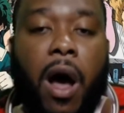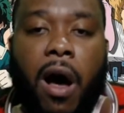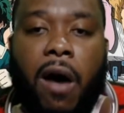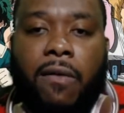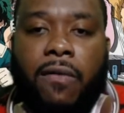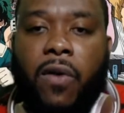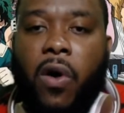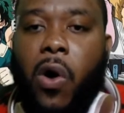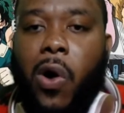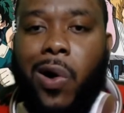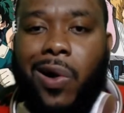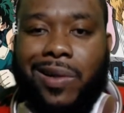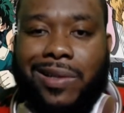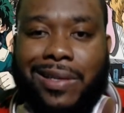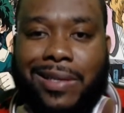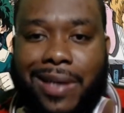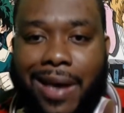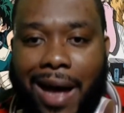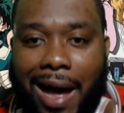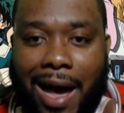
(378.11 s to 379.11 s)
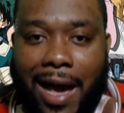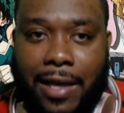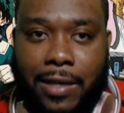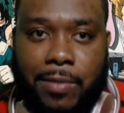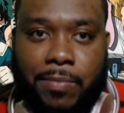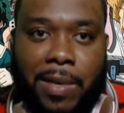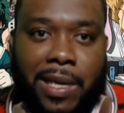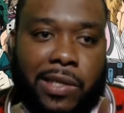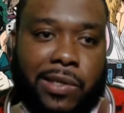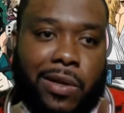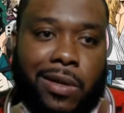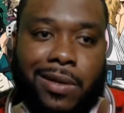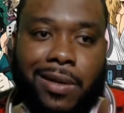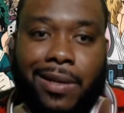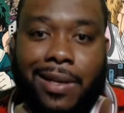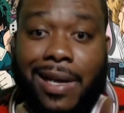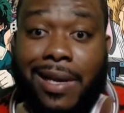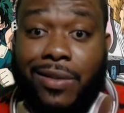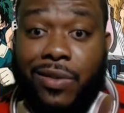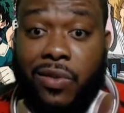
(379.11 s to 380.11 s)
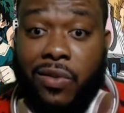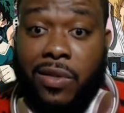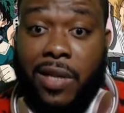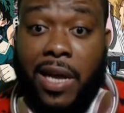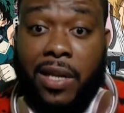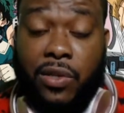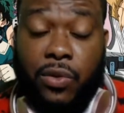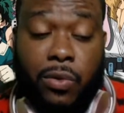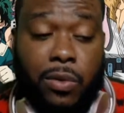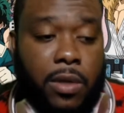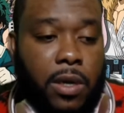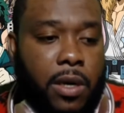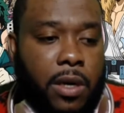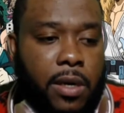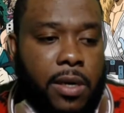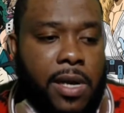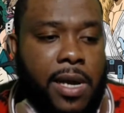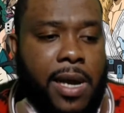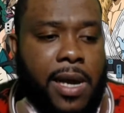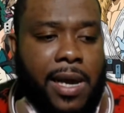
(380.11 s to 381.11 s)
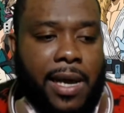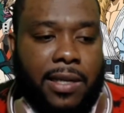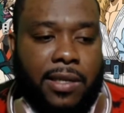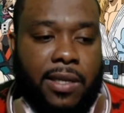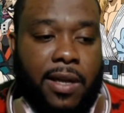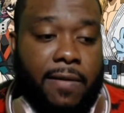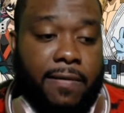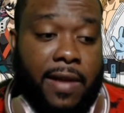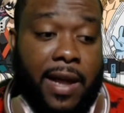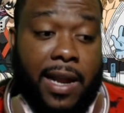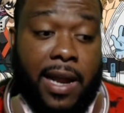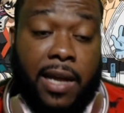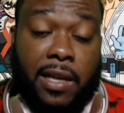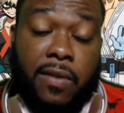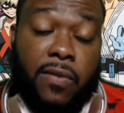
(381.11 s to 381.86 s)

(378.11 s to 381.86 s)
of all times based on the lessons that you learn and stuff like that.